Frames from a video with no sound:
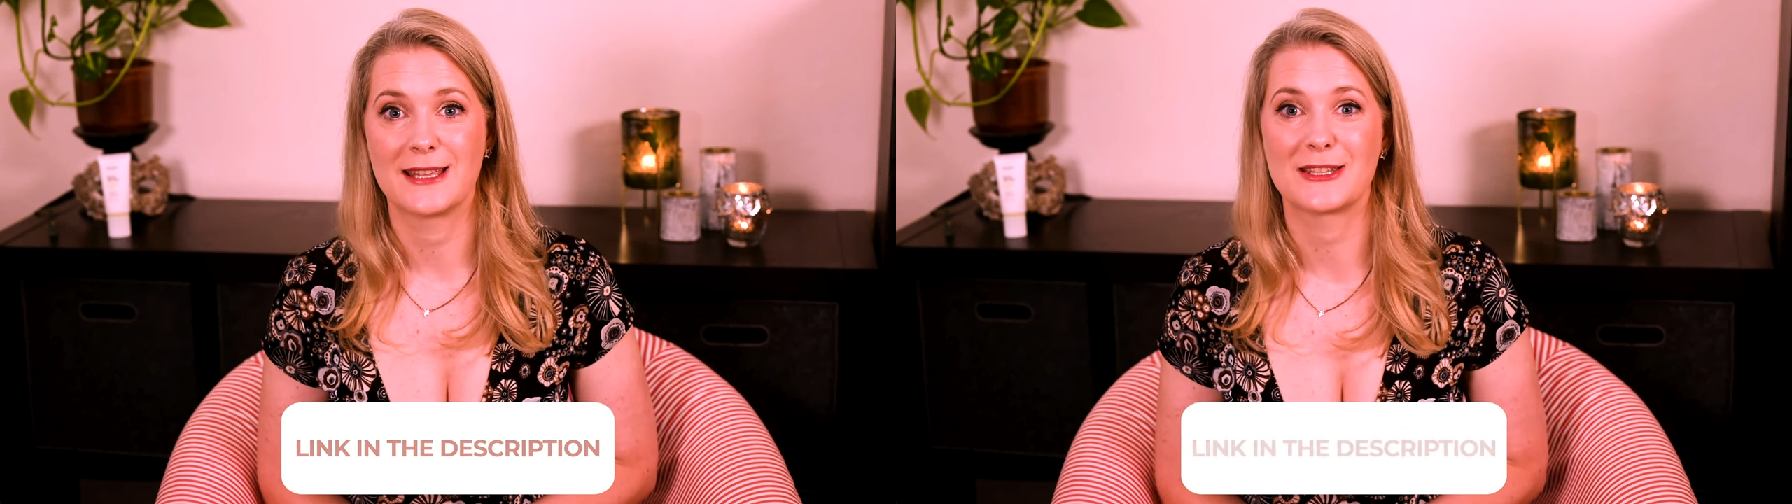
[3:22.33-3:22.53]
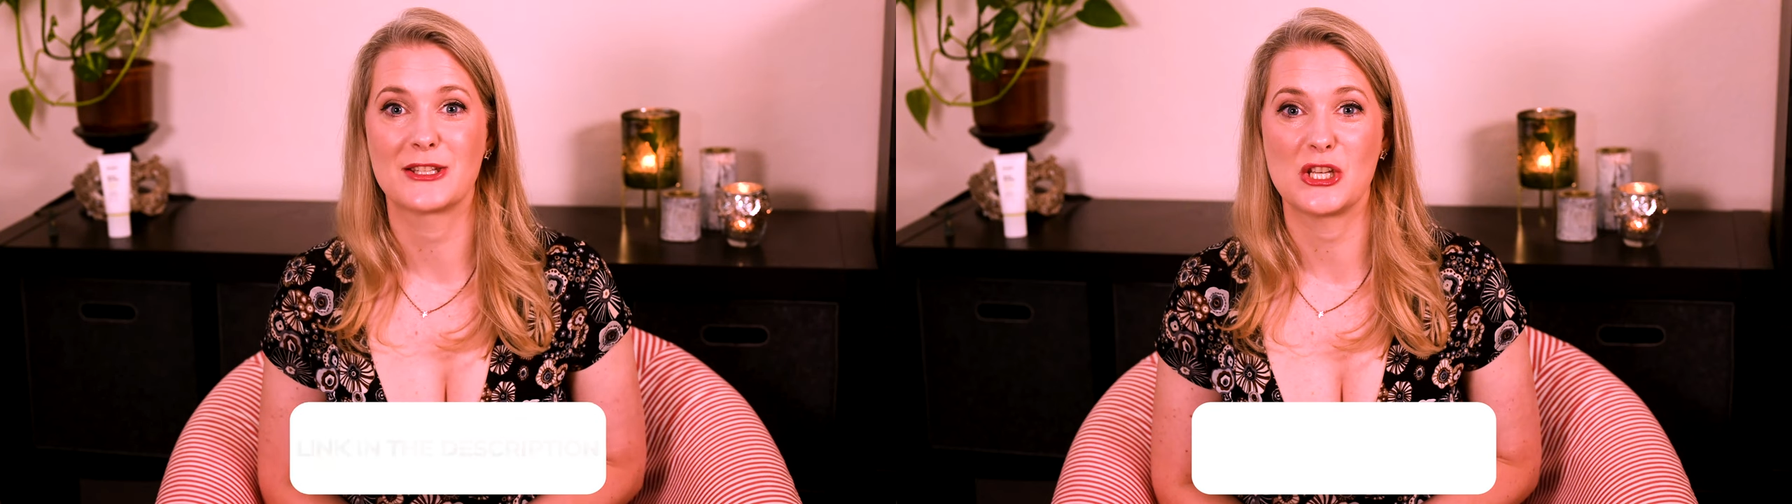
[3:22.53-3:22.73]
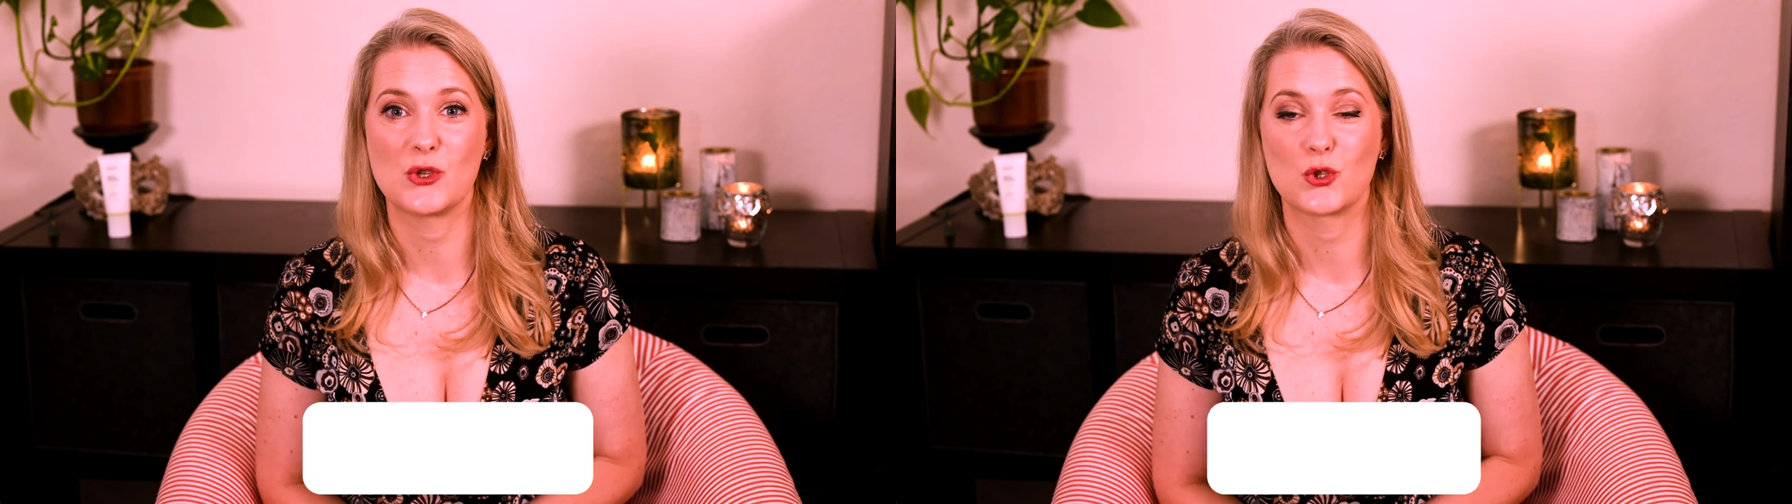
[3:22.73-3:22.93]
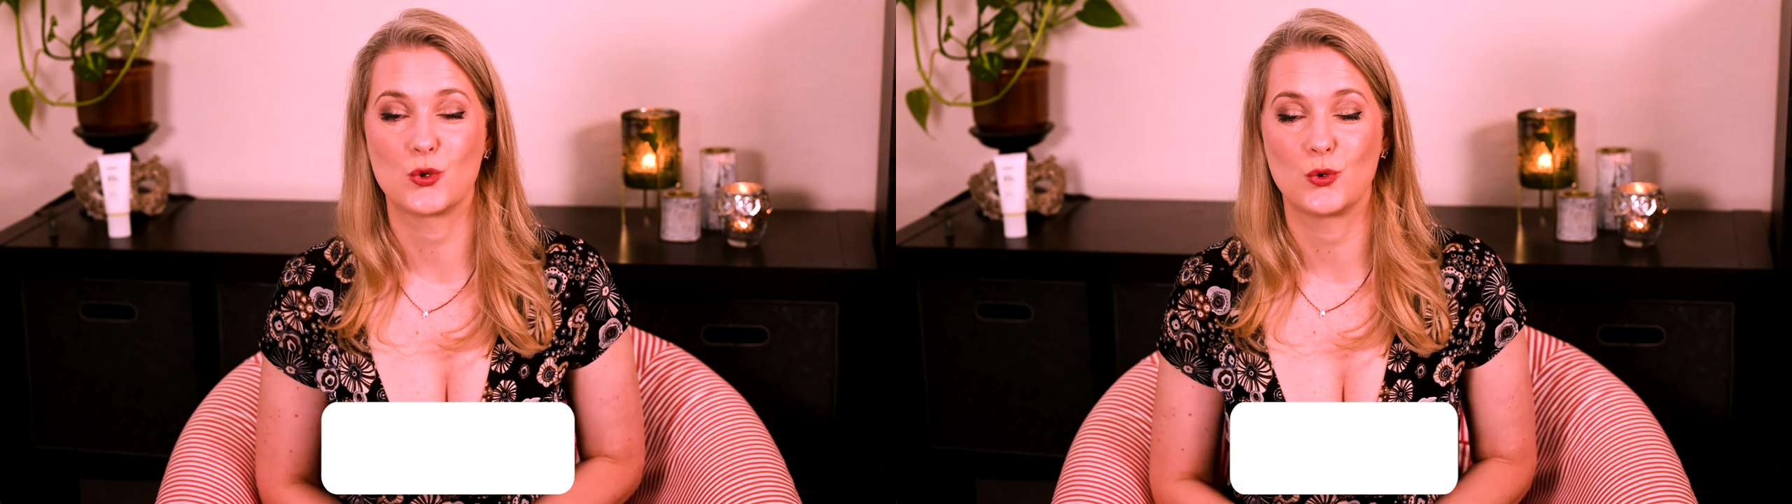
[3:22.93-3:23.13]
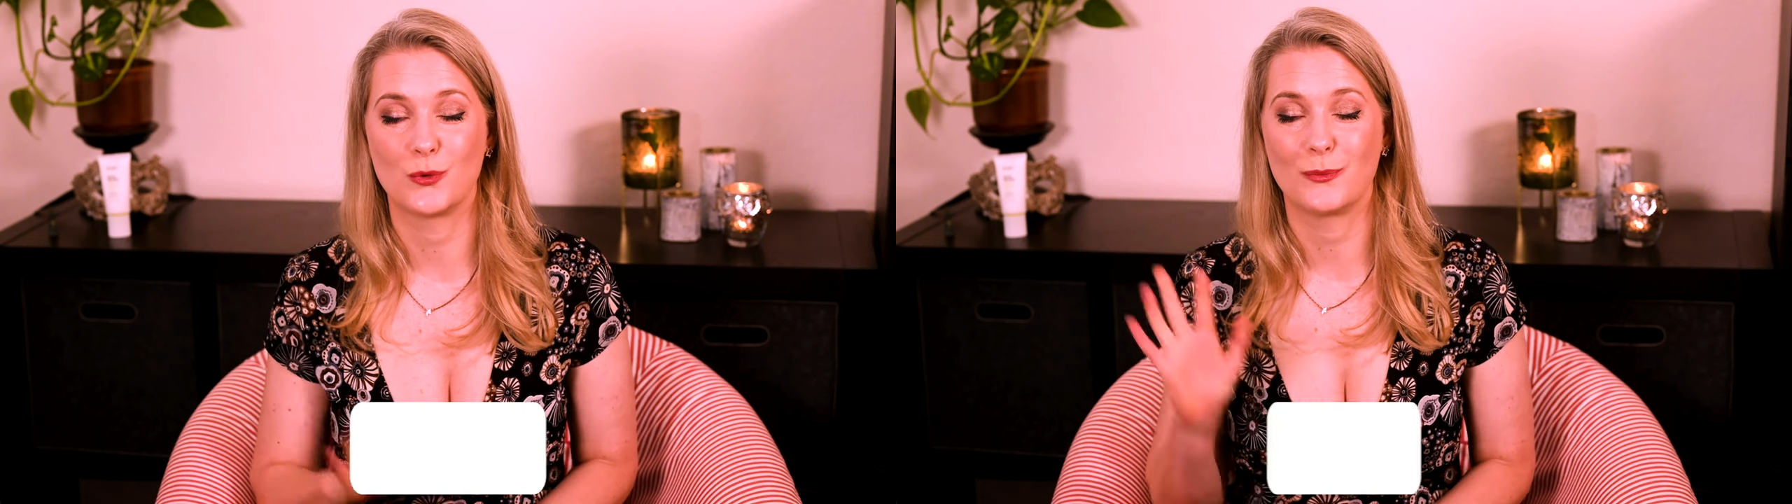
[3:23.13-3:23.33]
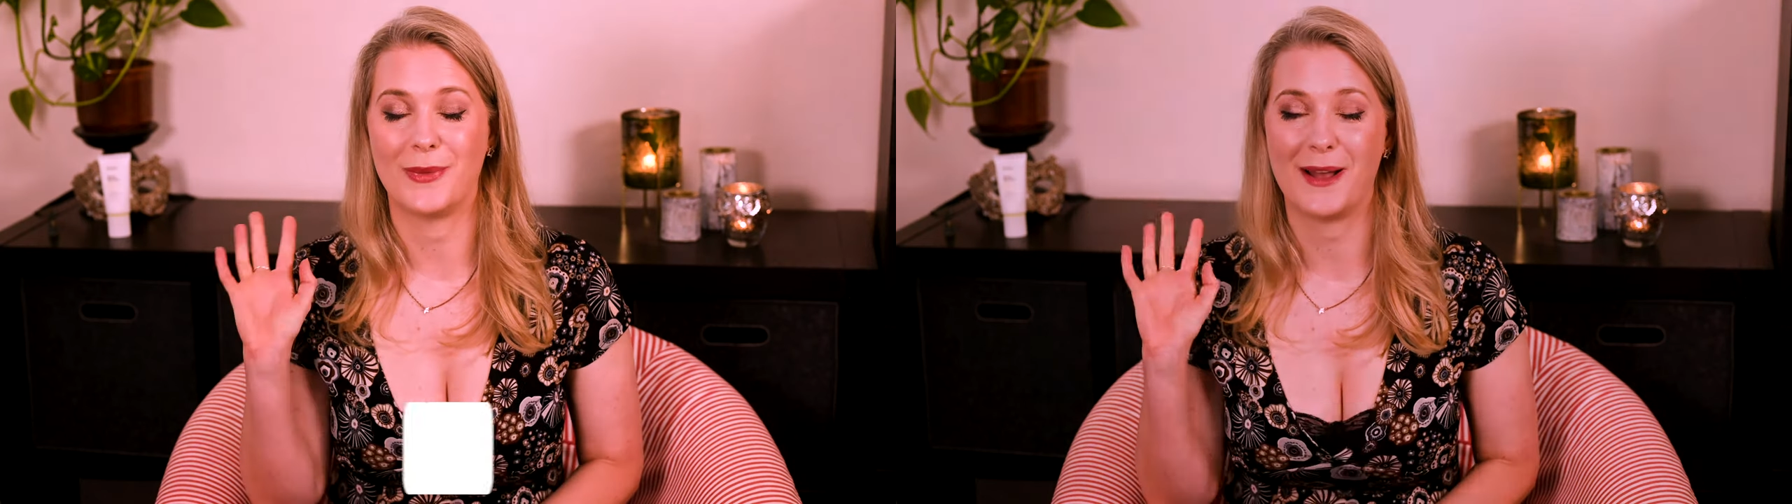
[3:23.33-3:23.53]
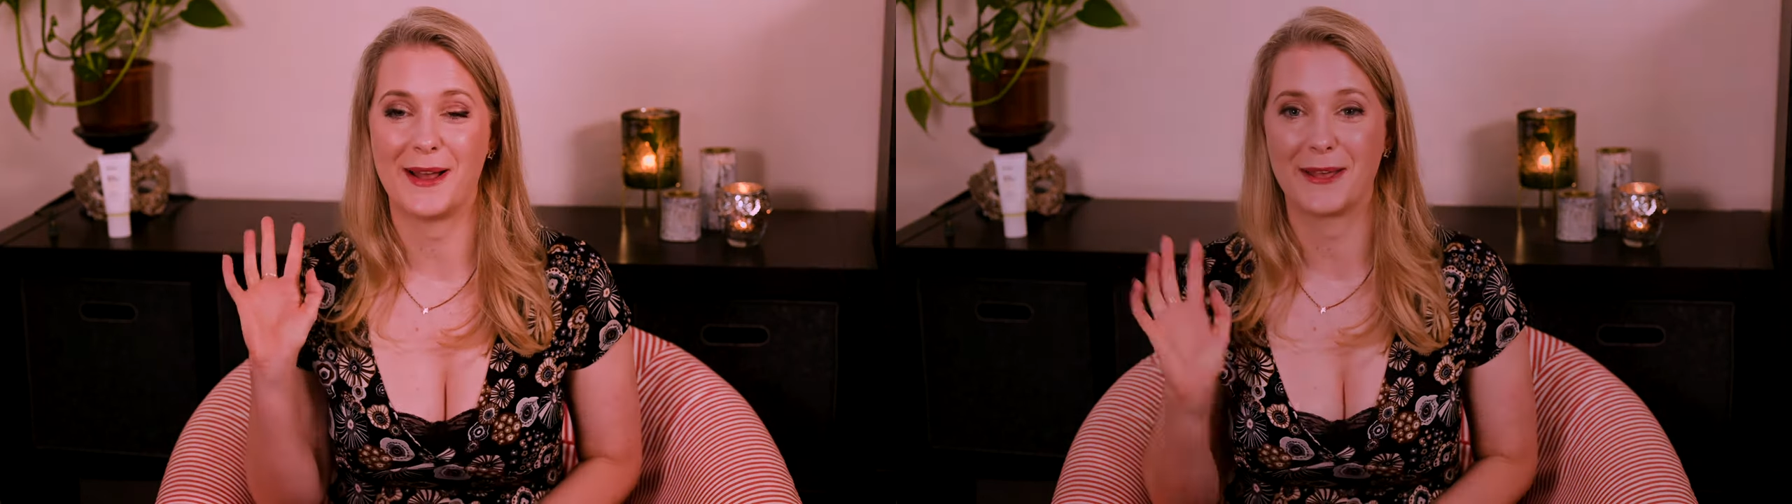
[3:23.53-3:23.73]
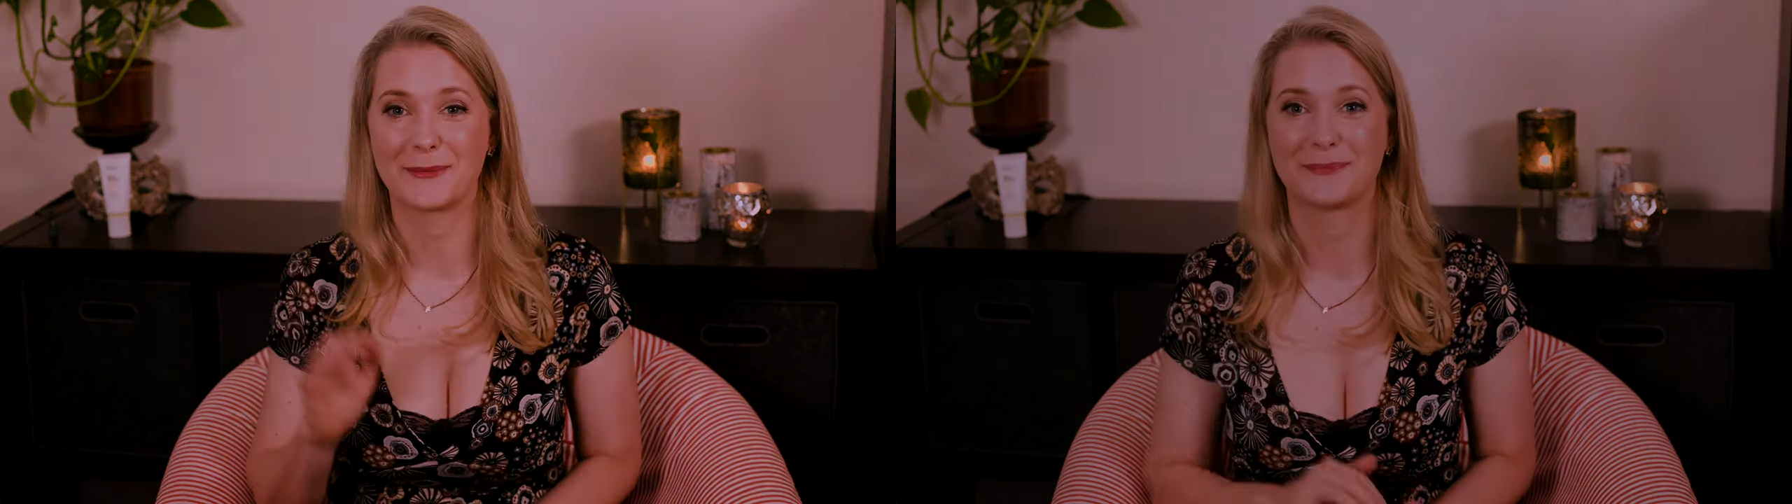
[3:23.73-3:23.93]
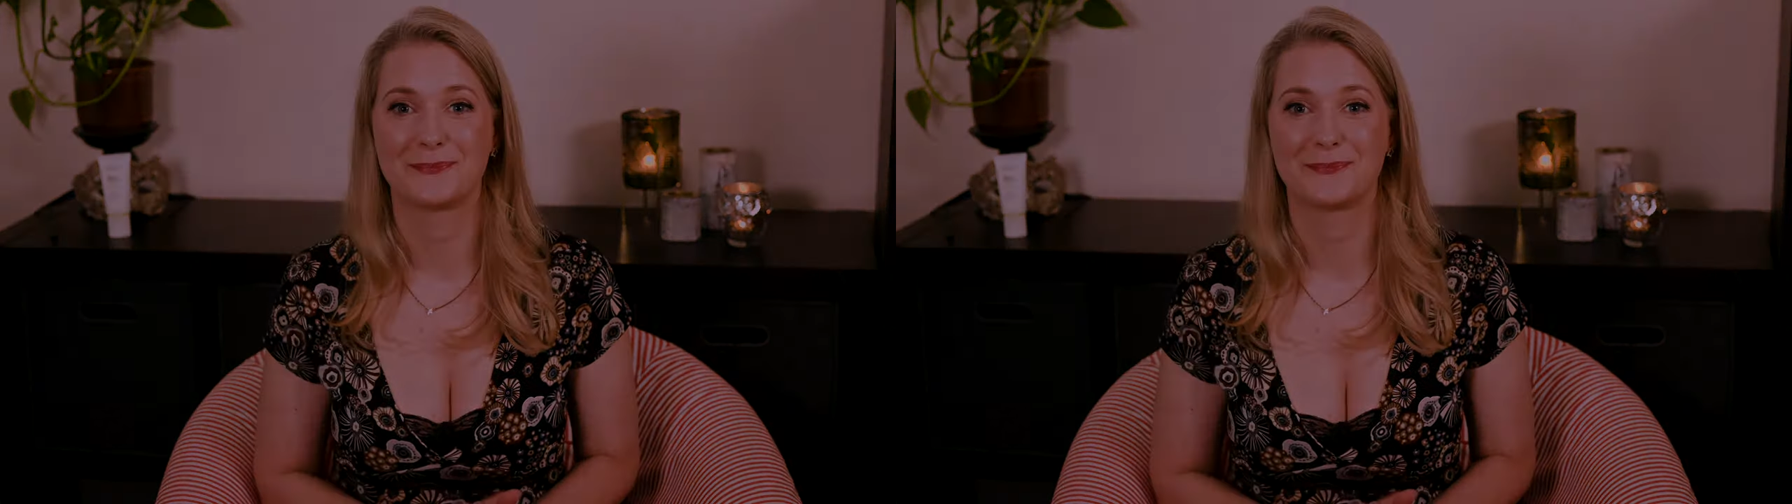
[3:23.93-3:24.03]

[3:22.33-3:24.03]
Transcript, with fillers: See you soon. Bye!